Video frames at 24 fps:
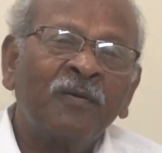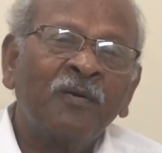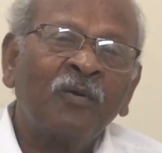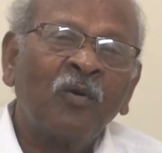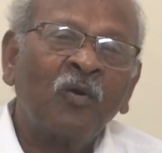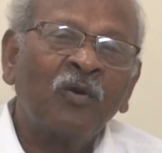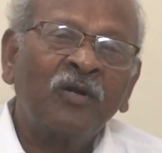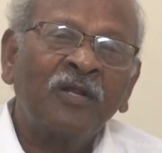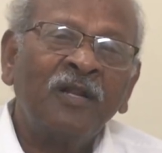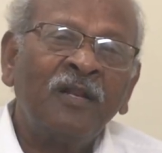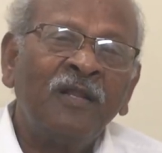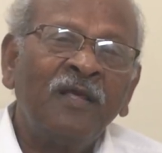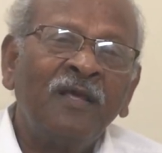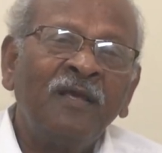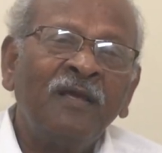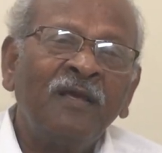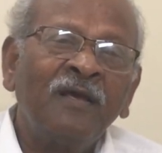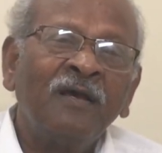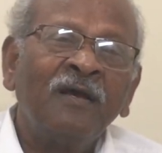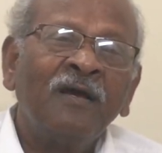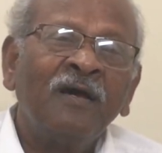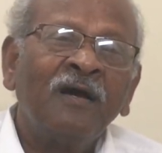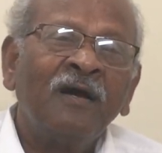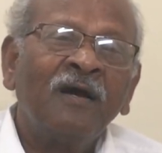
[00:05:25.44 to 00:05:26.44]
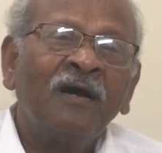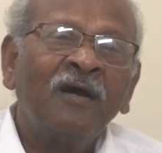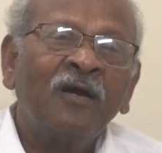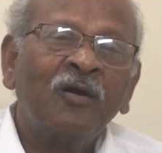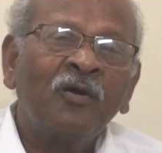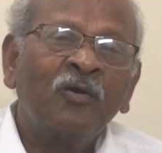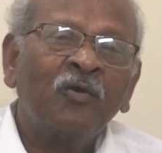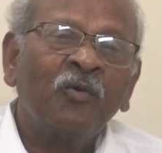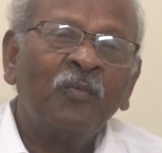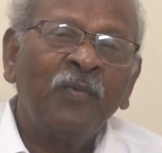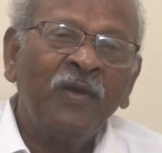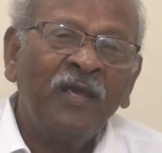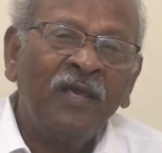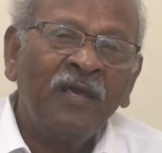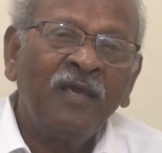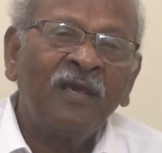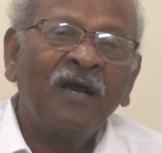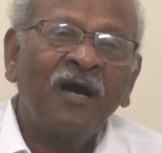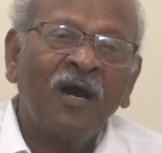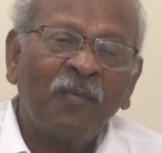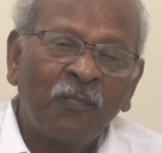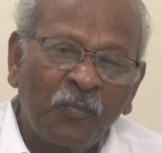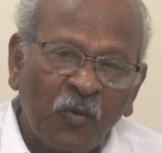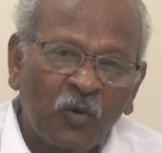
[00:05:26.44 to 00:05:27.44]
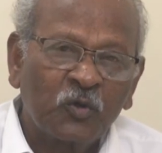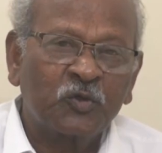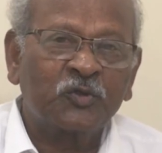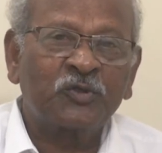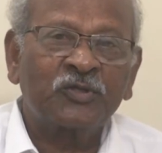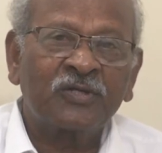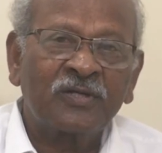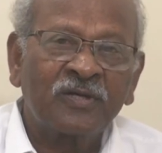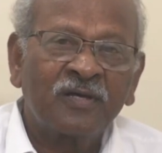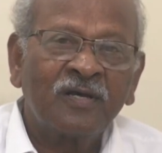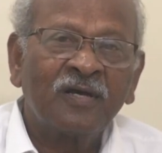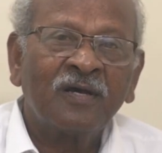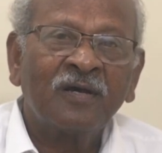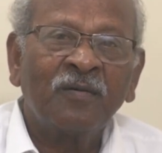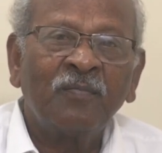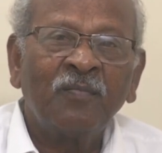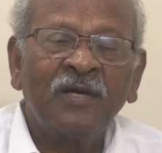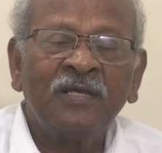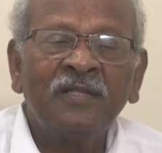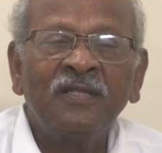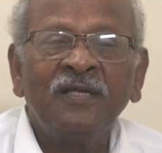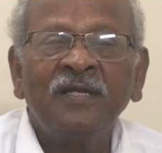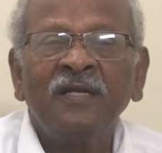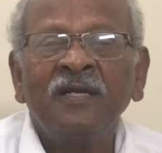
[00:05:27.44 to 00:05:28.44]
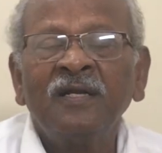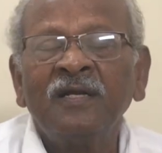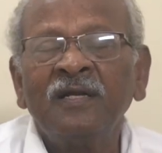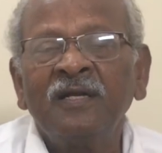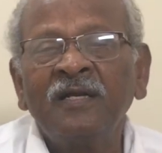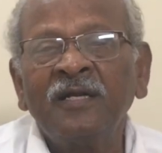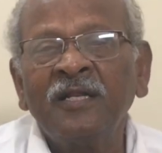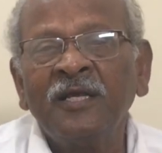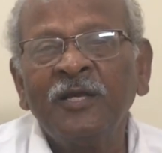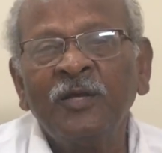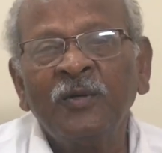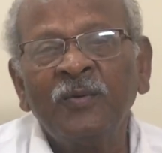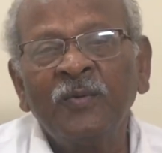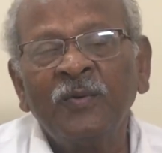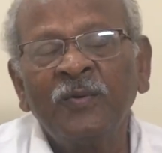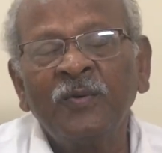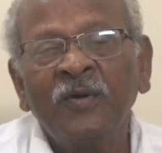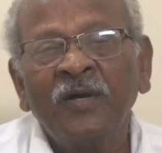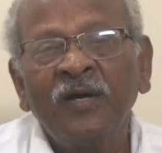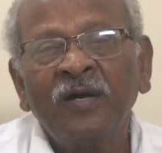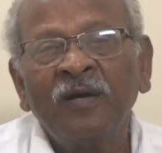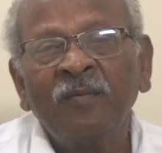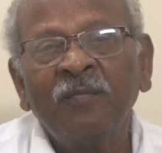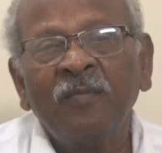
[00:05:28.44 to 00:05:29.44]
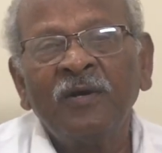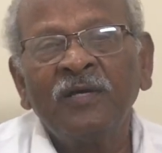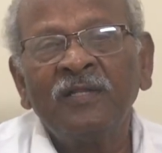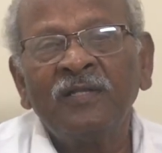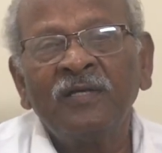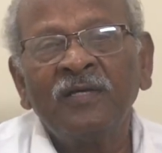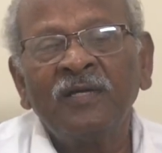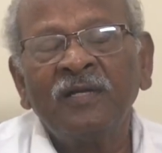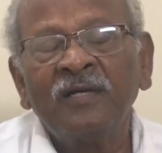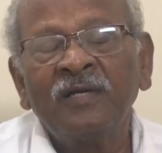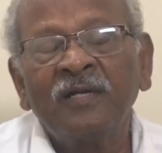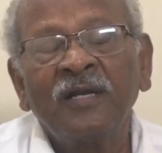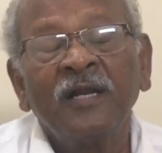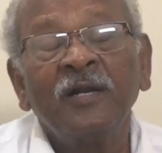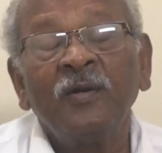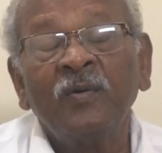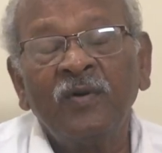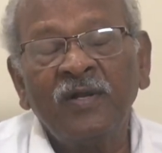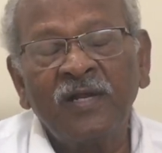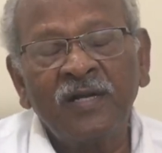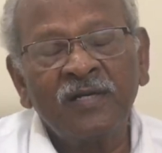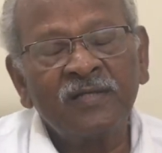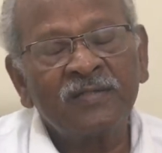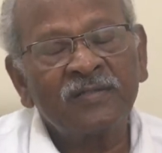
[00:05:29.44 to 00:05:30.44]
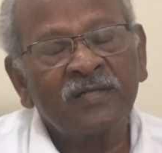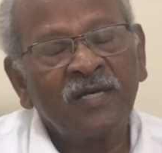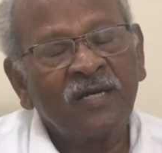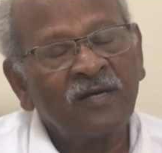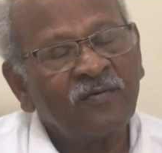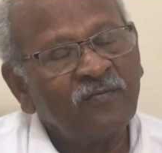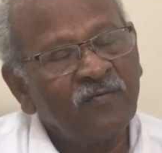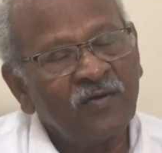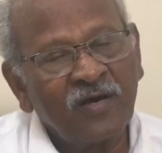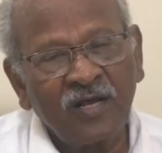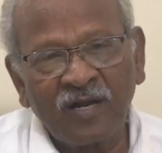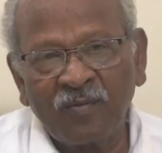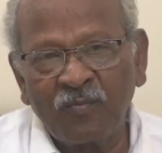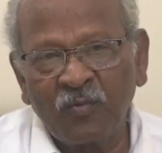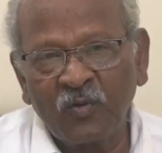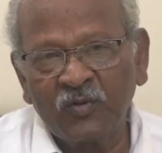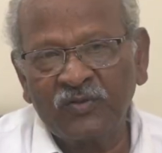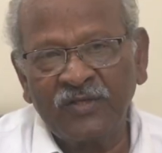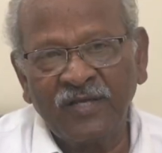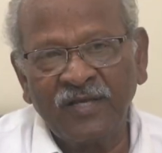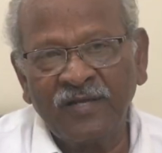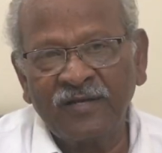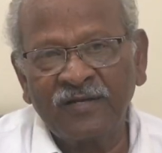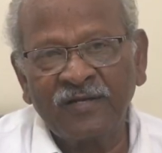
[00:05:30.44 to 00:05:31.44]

totally uh, to be opposed by the TU, by the trade unions. We are opposing